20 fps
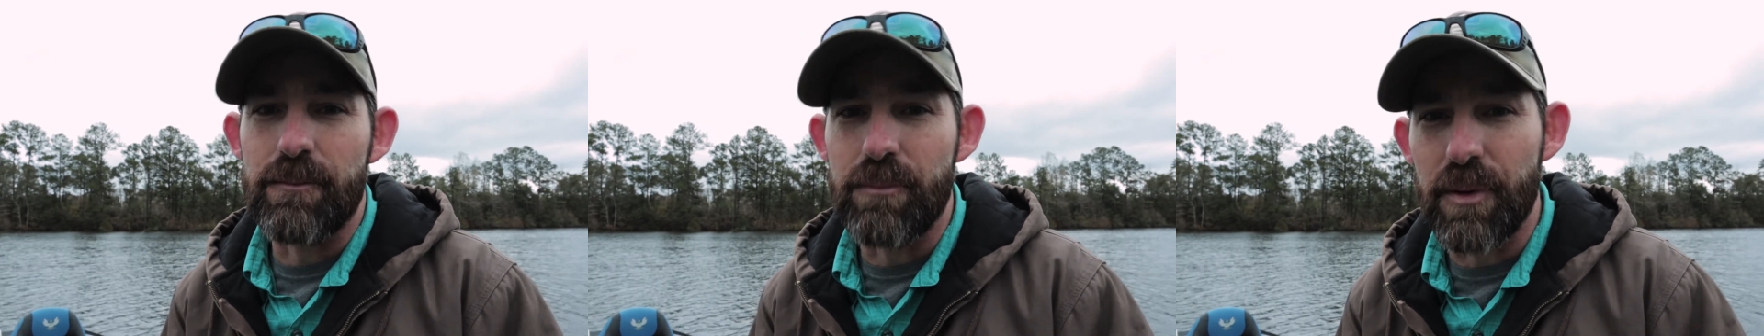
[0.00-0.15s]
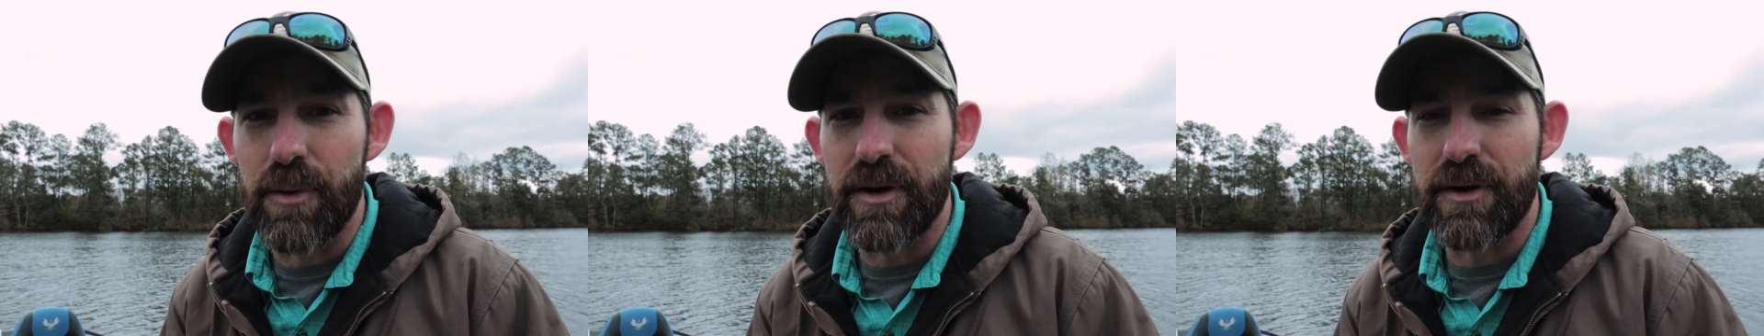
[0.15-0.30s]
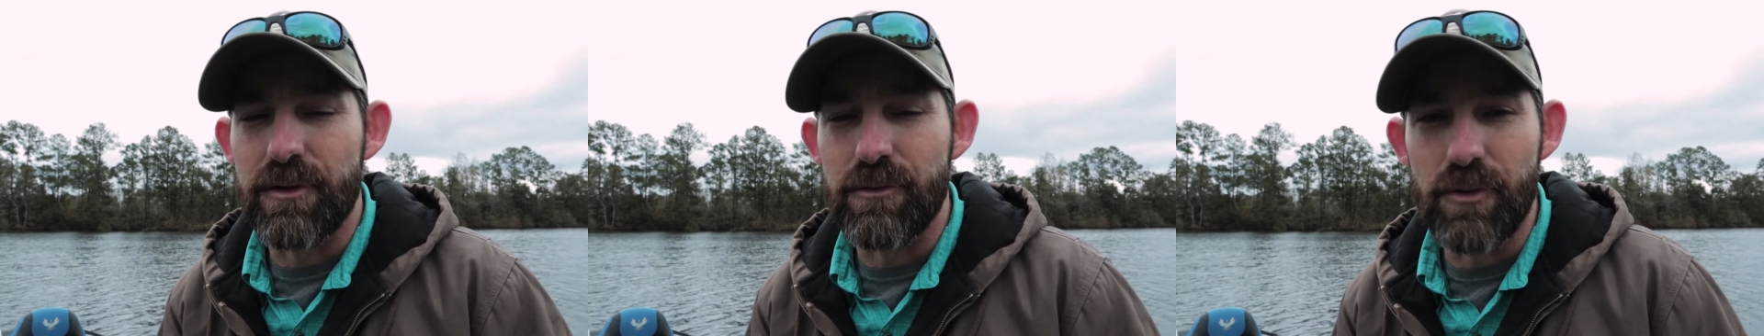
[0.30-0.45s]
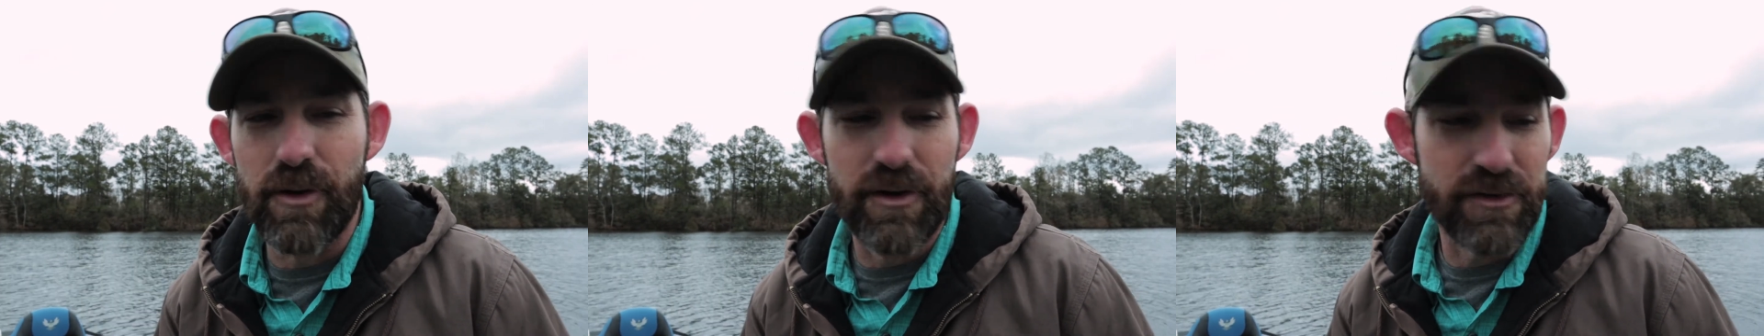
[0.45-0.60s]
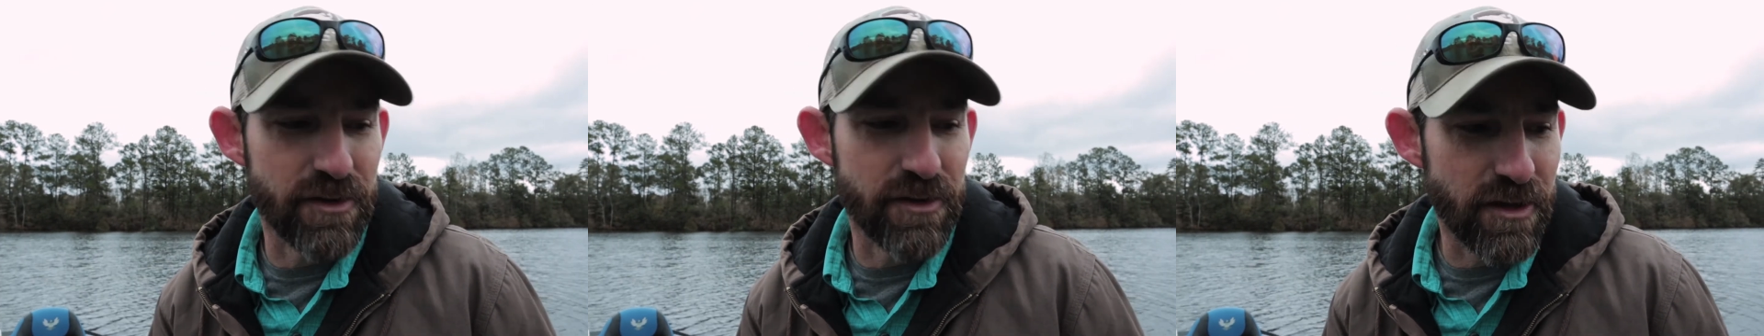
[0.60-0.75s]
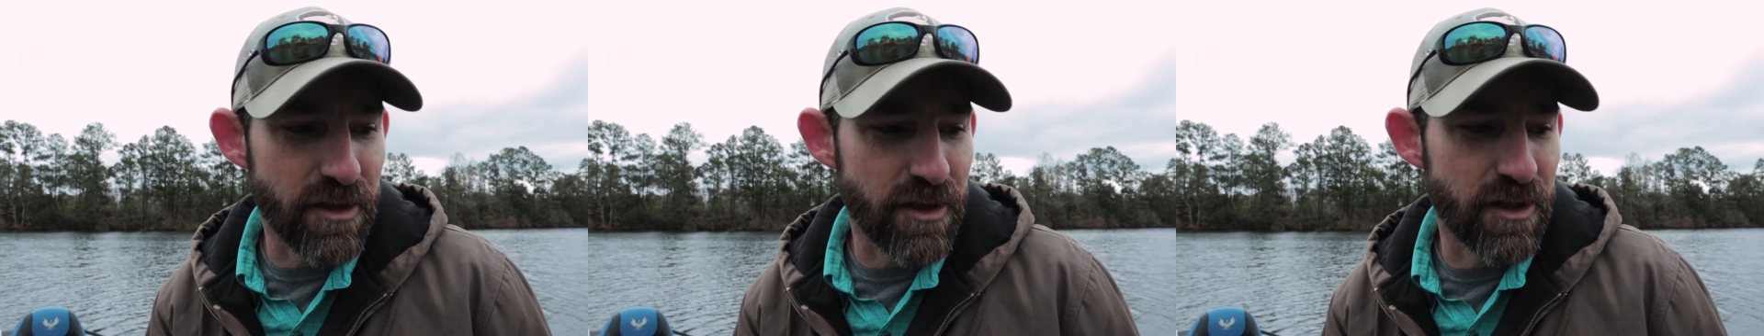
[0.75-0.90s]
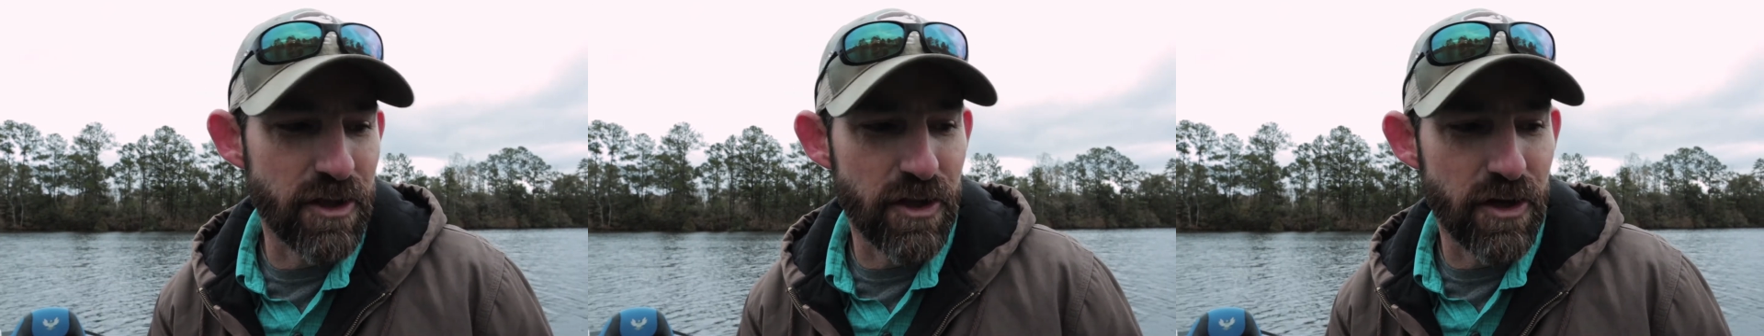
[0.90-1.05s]
but it
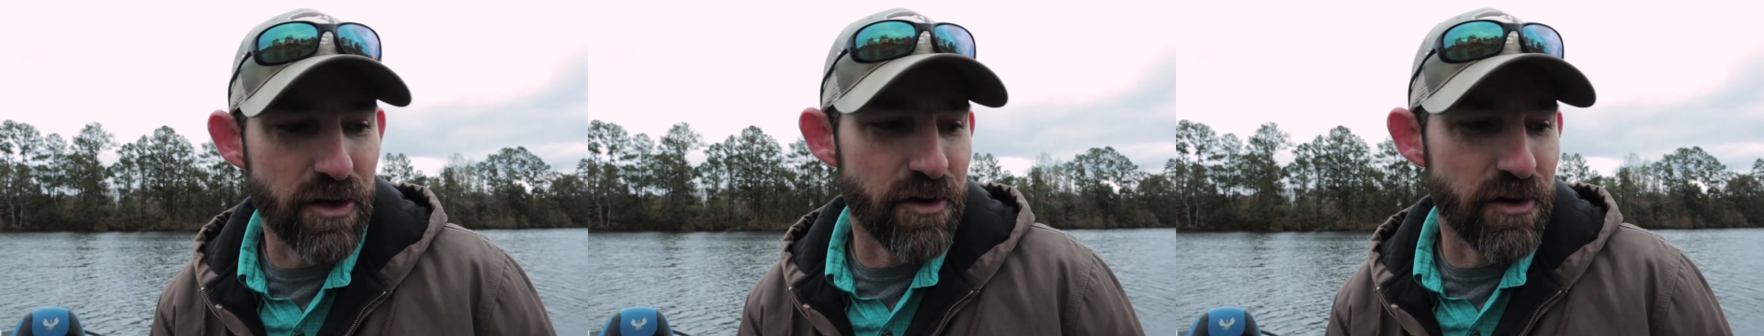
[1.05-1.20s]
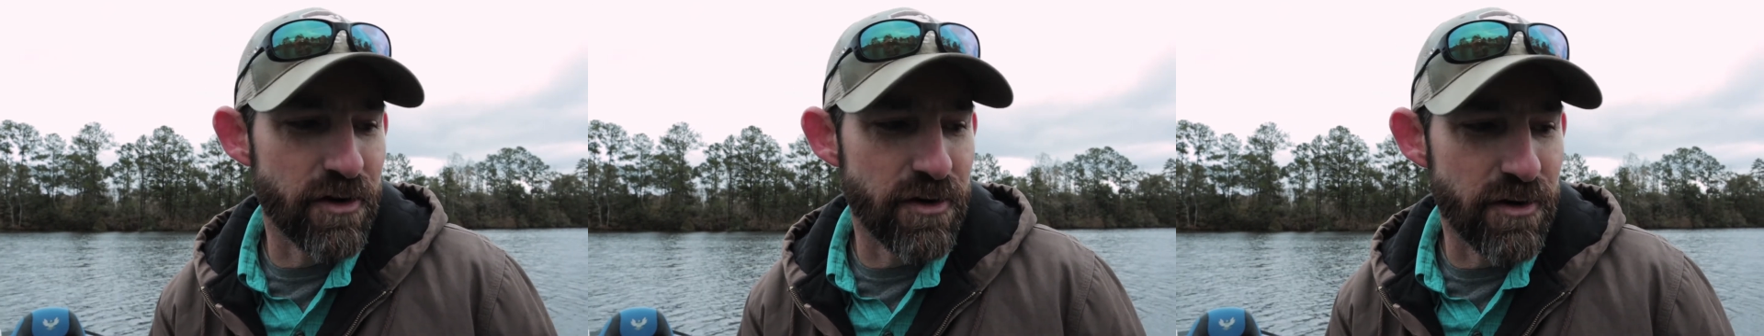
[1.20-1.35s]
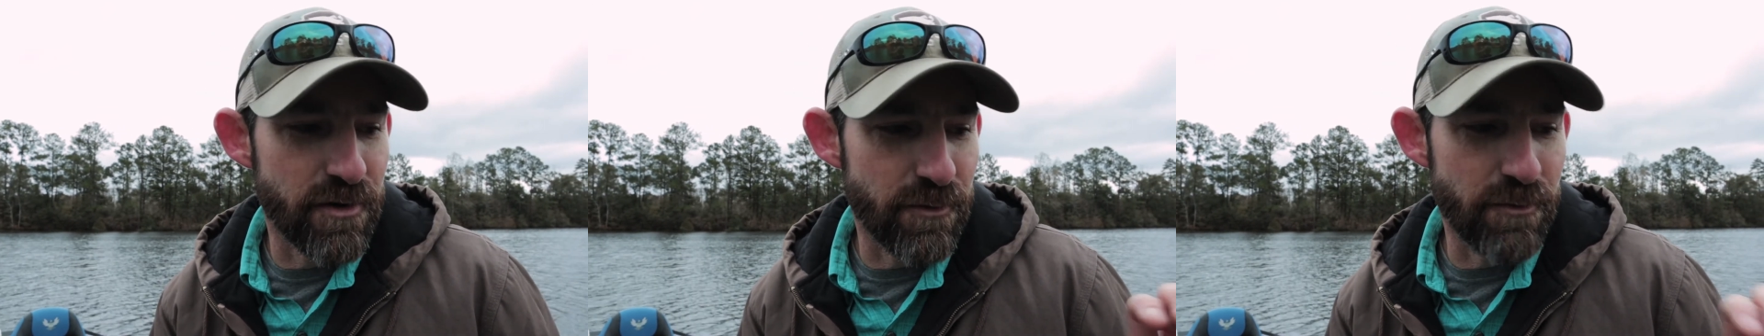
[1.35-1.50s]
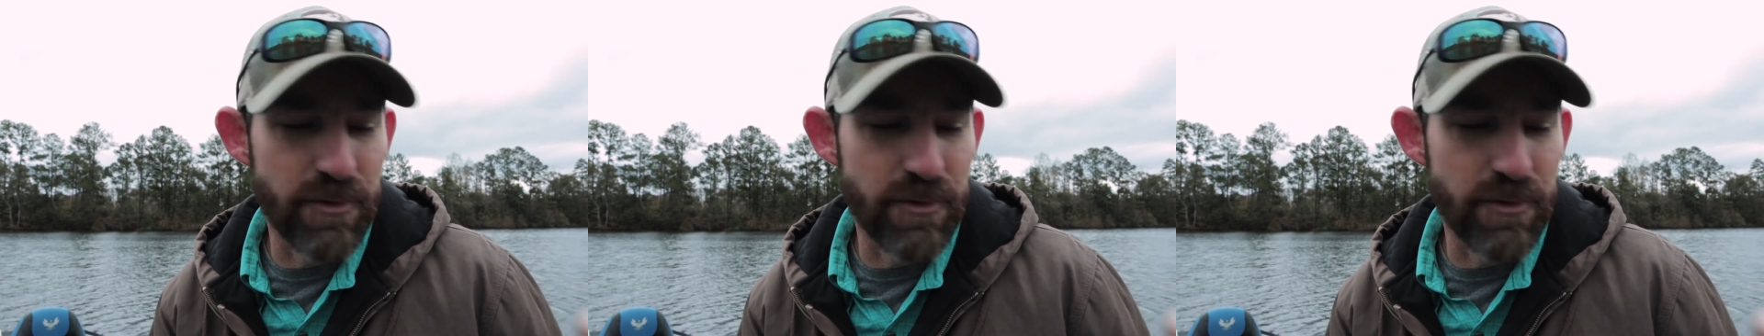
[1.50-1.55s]
wasn't cluttered